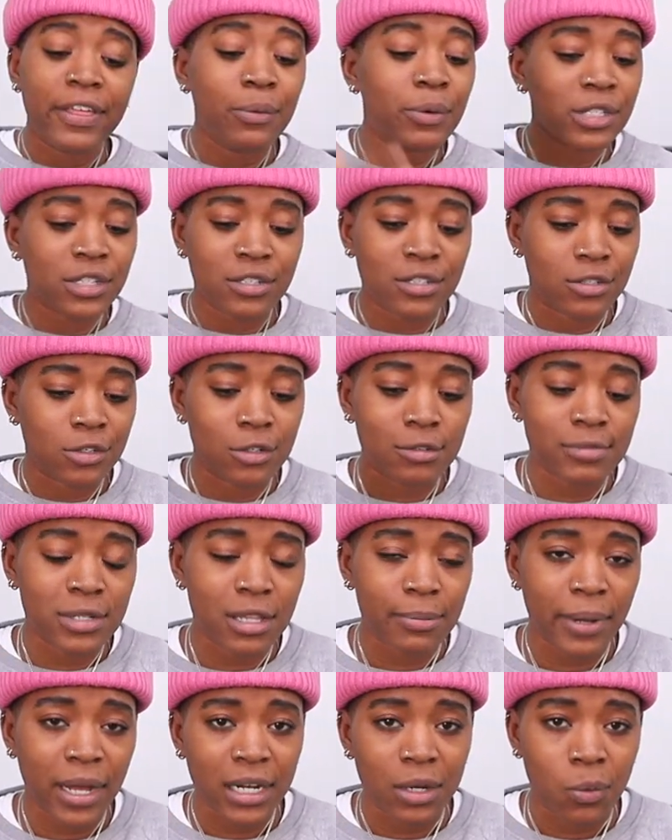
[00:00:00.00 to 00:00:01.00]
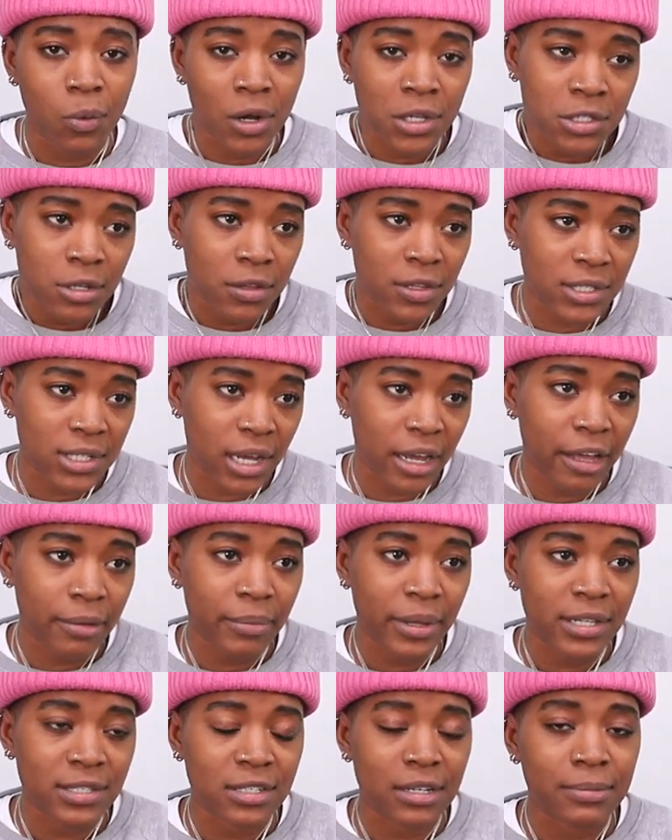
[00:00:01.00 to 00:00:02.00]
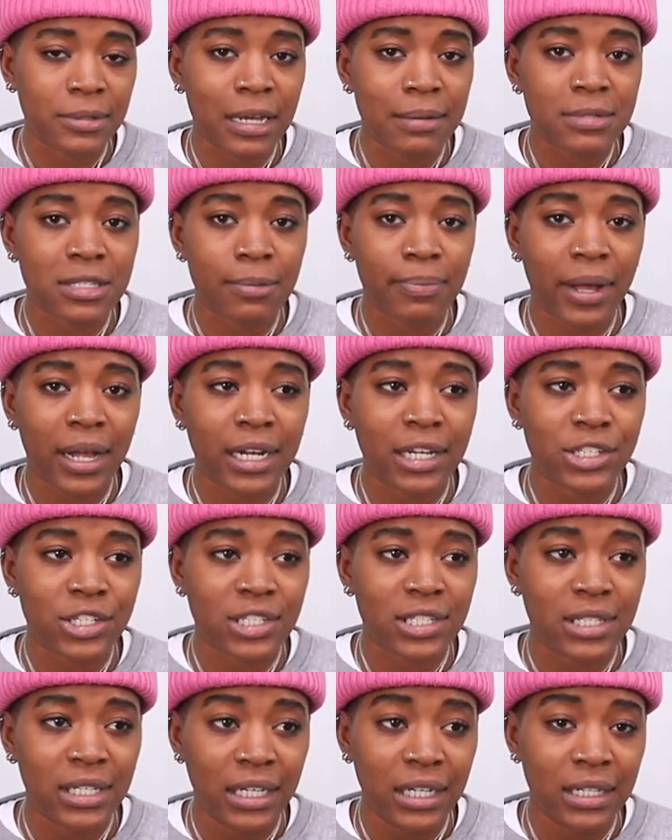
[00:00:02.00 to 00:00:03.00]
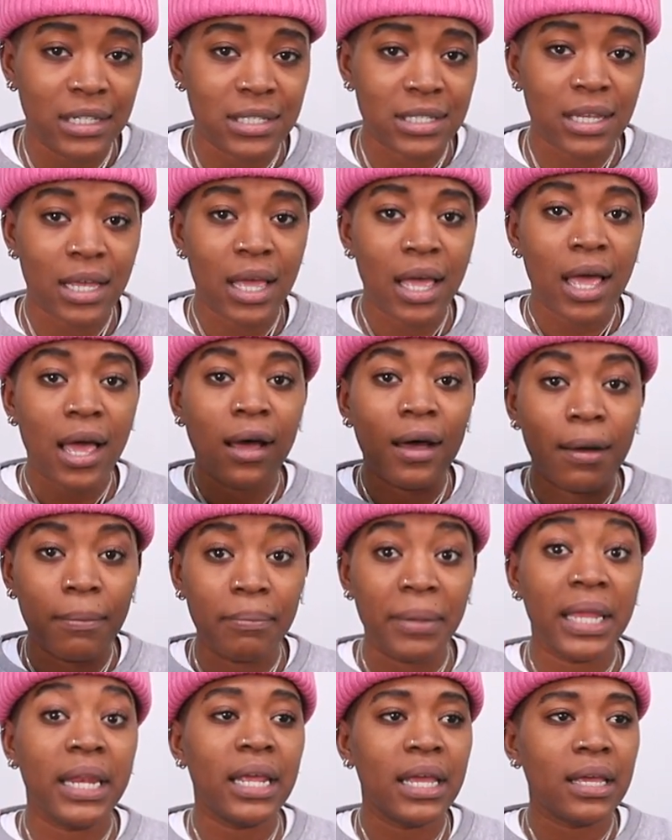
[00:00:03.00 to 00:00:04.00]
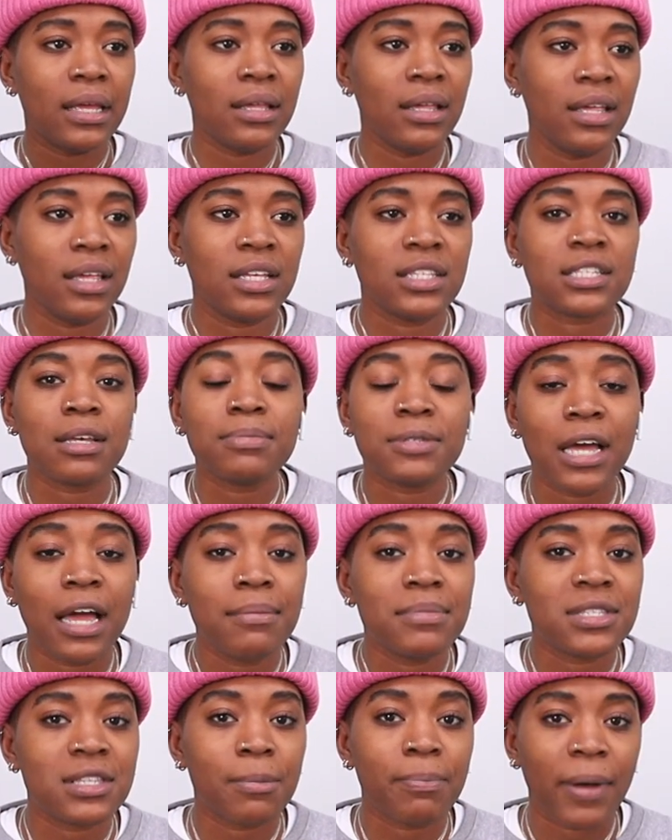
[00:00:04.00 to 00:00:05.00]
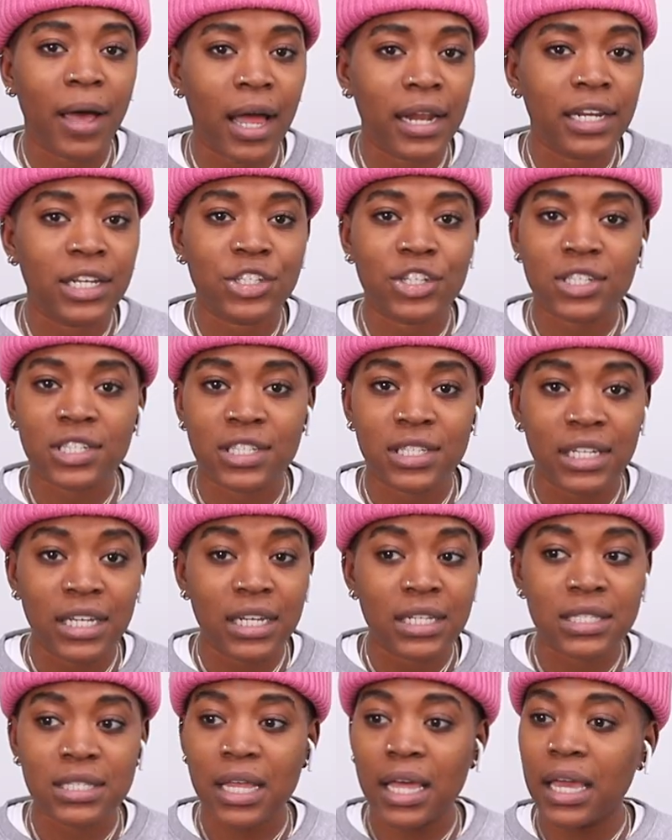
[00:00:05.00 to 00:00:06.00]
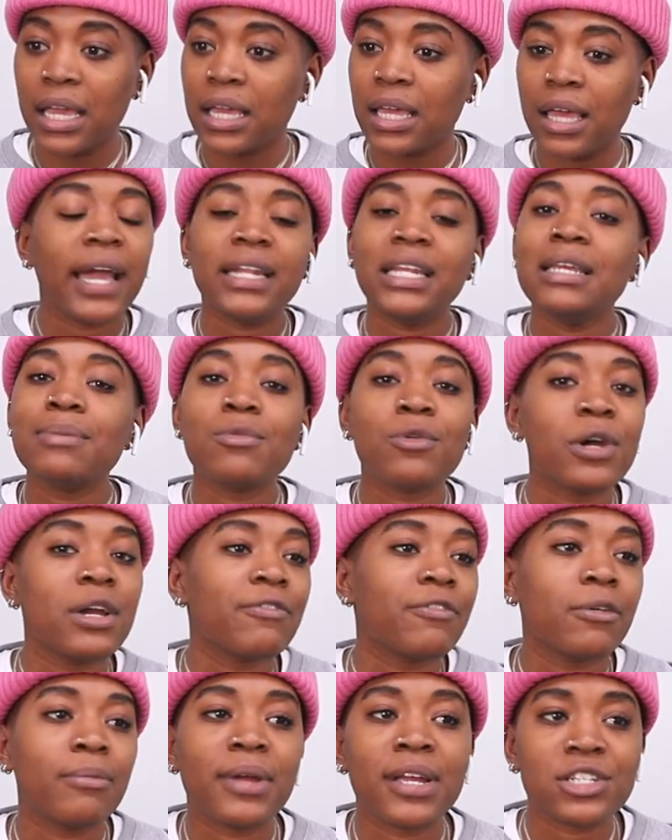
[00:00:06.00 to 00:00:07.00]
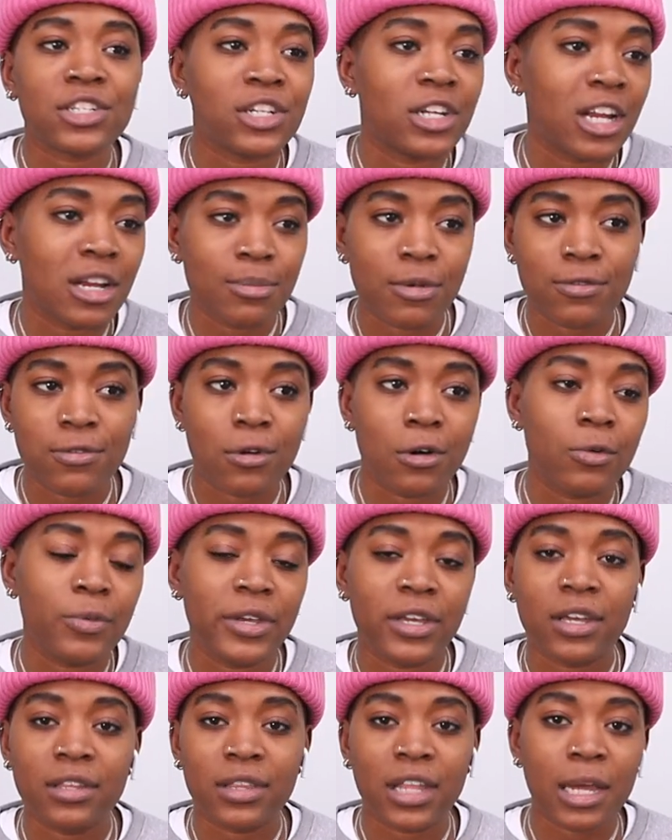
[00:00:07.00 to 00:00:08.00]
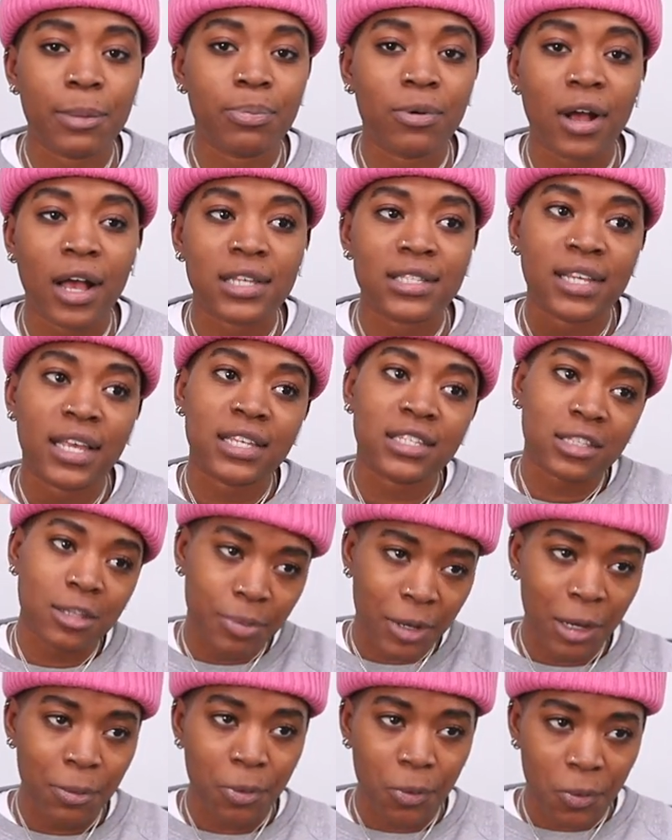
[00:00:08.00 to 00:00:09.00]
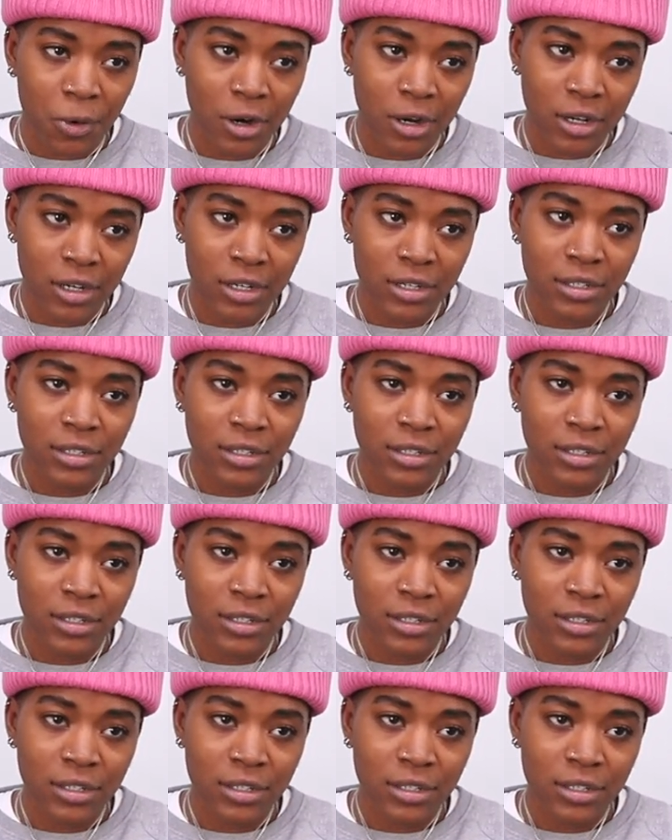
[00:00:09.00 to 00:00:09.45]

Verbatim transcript: think we just assume what the body wants all the time. And sometimes the body just needs a minute. Sometimes the body just needs like, I need more information here before we can like process the paperwork.